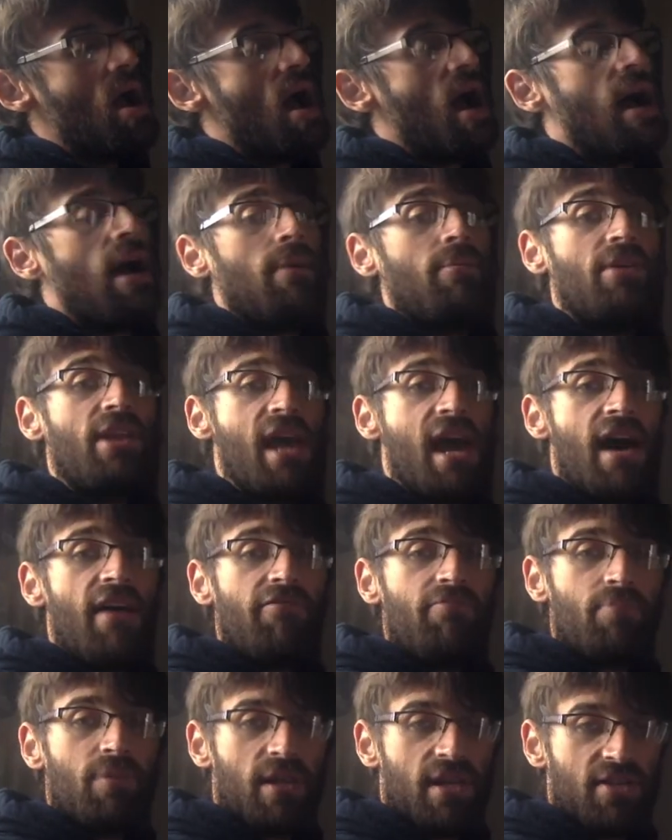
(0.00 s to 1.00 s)
I'm going to
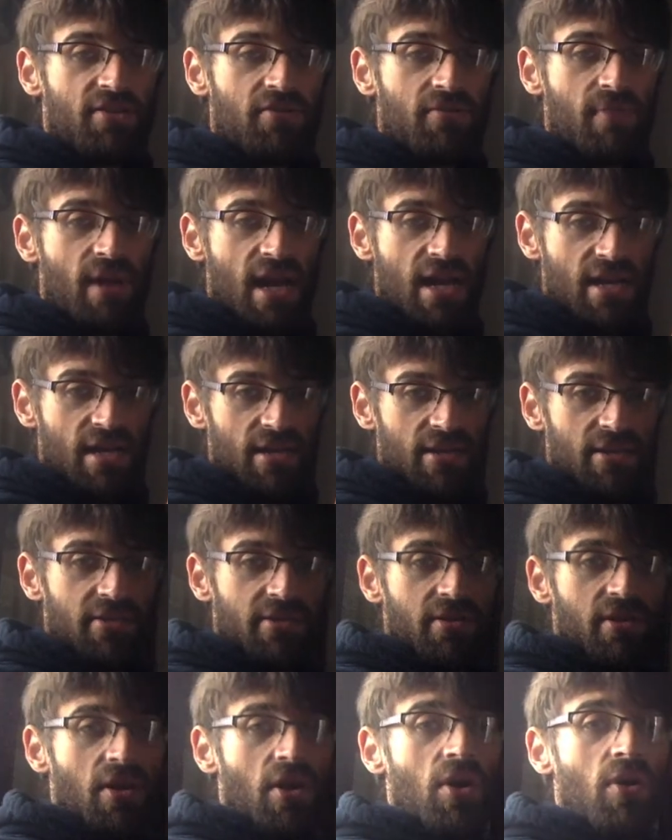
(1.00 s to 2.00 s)
have plus or
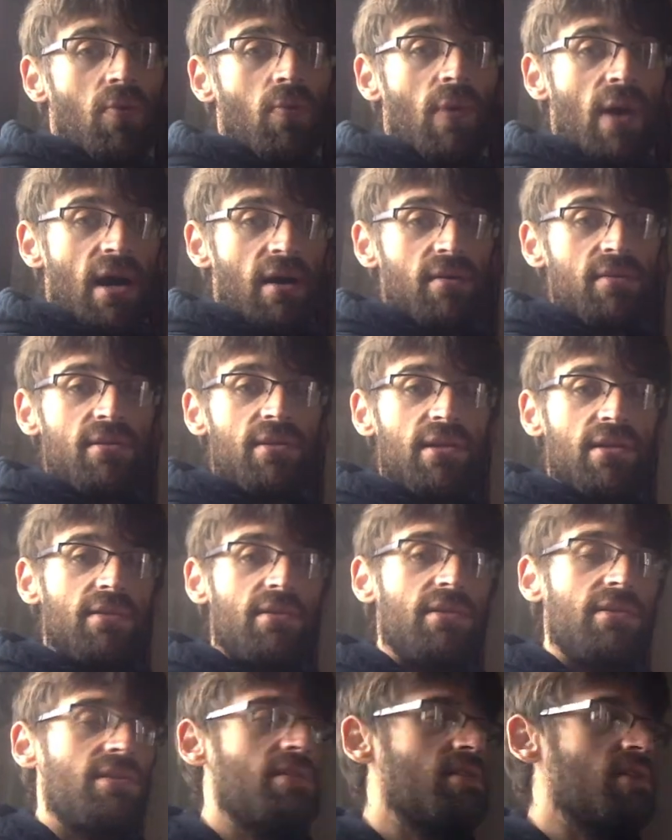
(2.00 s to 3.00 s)
minus. Well, since
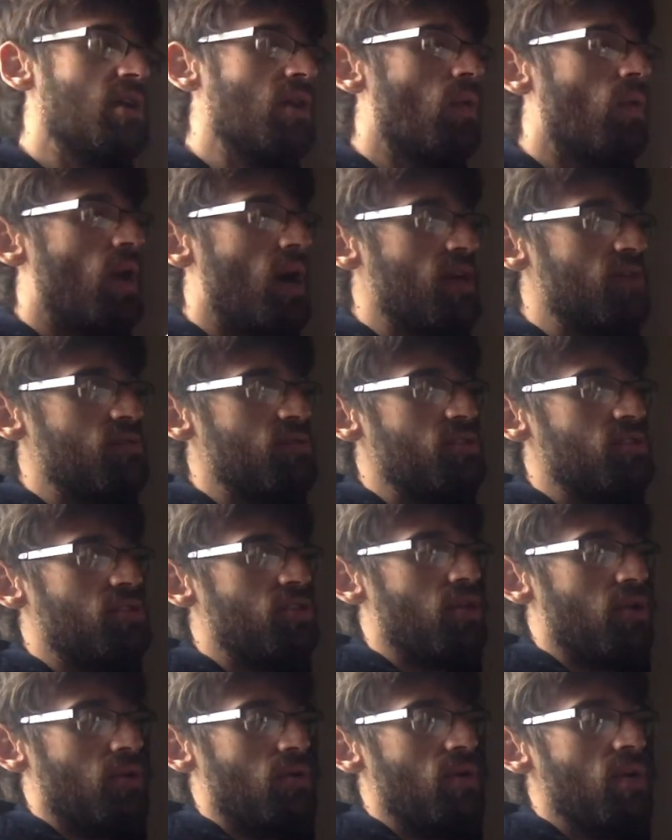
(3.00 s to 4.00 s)
this is in quadrant
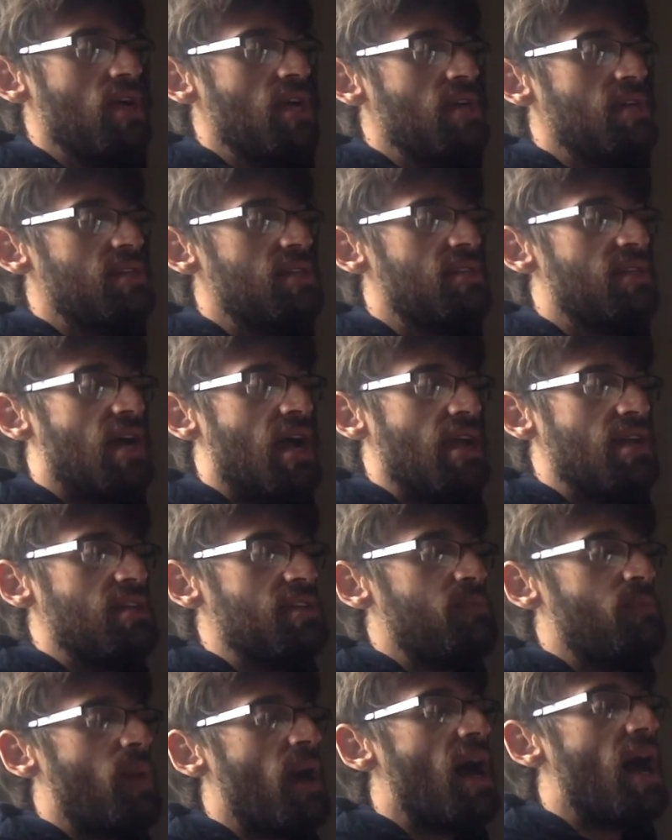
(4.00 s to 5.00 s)
2, sine
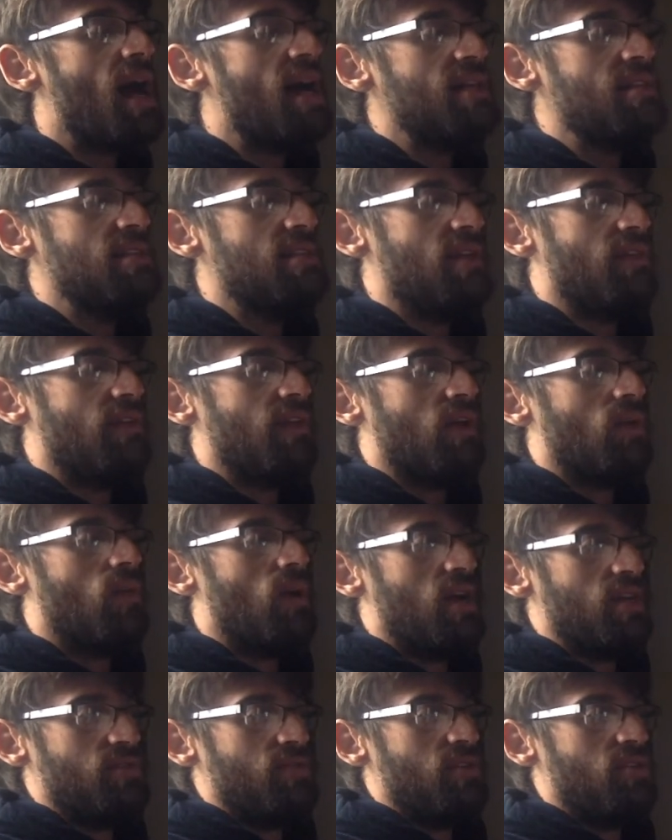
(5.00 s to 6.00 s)
is positive in
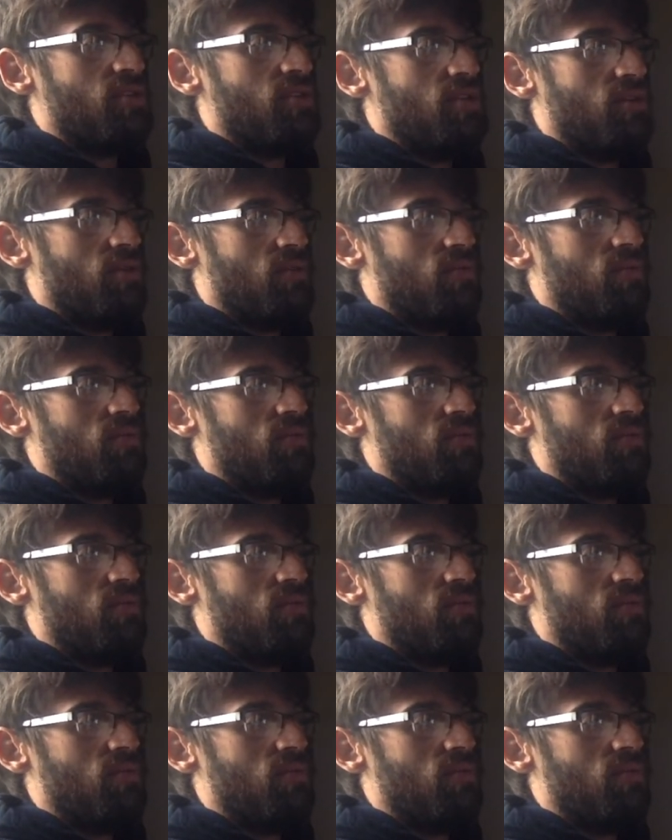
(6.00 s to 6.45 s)
quadrant 2.